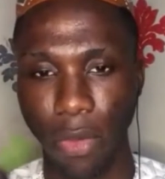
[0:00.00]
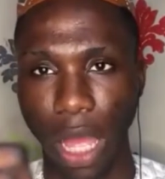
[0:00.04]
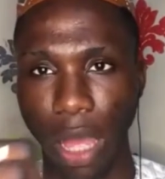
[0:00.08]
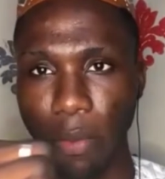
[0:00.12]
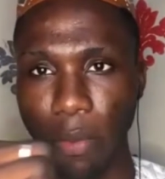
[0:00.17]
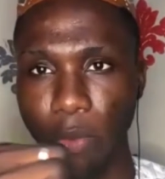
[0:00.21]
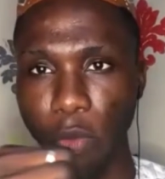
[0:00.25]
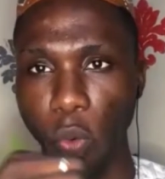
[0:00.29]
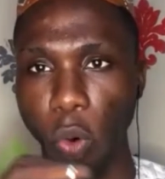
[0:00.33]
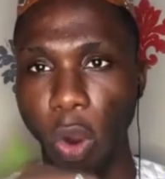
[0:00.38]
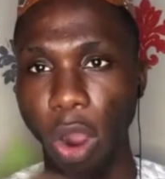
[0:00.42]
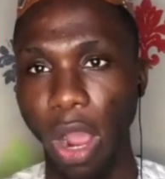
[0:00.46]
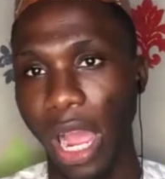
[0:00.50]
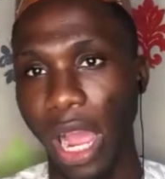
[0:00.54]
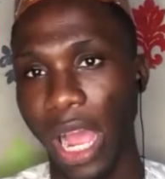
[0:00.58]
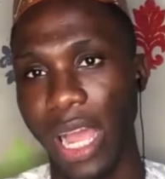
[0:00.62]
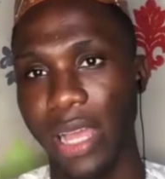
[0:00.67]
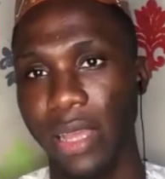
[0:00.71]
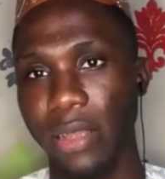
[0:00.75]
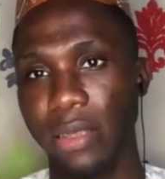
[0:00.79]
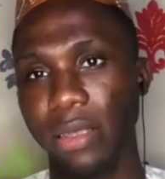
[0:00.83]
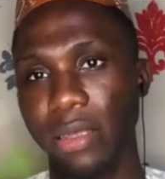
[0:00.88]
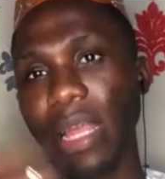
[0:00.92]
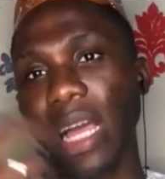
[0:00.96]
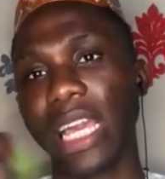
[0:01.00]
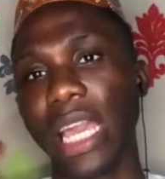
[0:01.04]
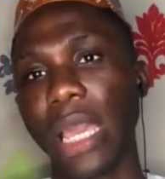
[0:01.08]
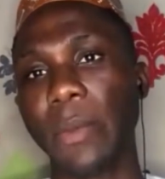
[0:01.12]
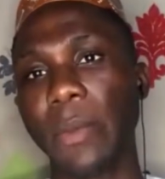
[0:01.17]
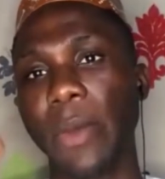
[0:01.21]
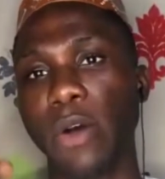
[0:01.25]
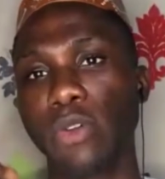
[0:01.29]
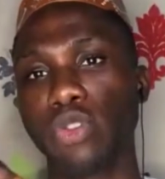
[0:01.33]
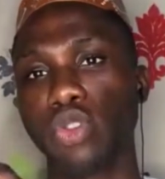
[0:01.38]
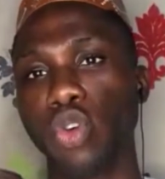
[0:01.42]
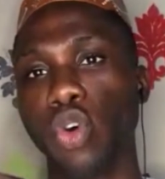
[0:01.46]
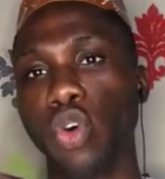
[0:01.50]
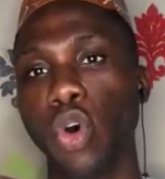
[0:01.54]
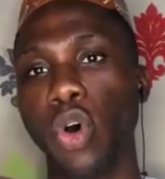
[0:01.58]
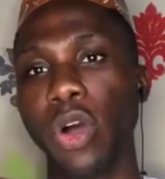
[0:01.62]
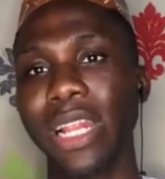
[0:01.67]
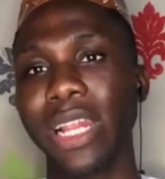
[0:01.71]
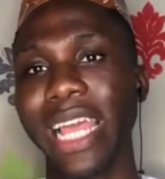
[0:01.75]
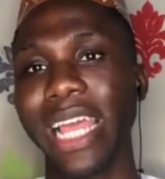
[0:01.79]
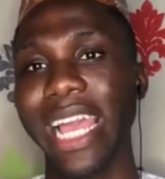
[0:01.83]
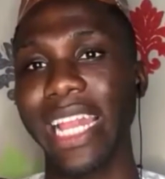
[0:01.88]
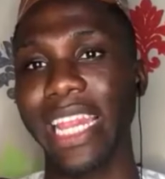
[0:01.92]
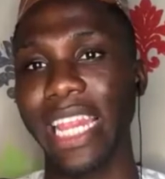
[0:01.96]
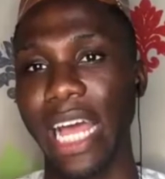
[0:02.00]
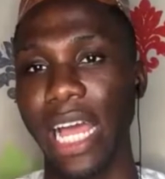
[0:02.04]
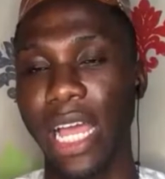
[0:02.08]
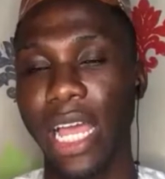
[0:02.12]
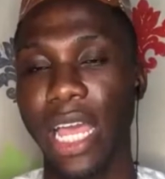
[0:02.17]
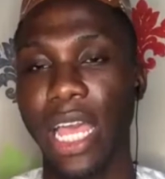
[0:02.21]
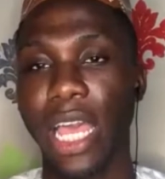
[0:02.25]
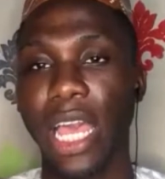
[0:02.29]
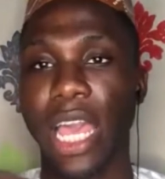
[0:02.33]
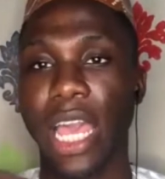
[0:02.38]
um, worker that came out to call Ella.